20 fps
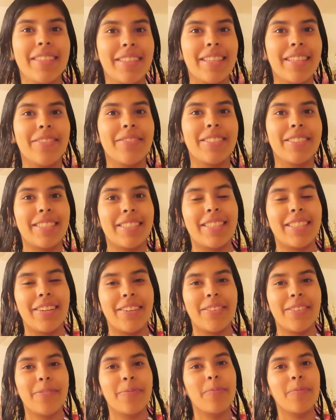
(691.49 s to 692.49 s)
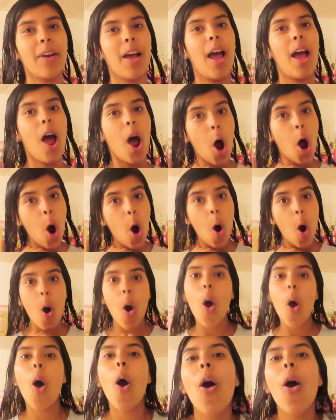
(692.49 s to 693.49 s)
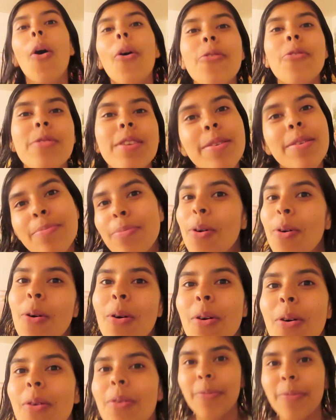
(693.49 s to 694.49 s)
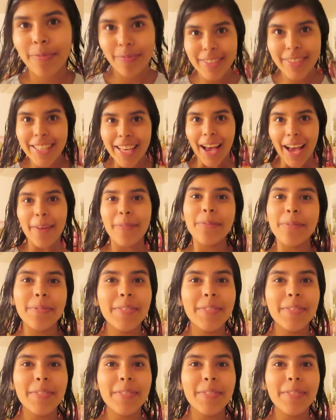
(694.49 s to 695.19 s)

Let me just tell you. Horrible. Yeah.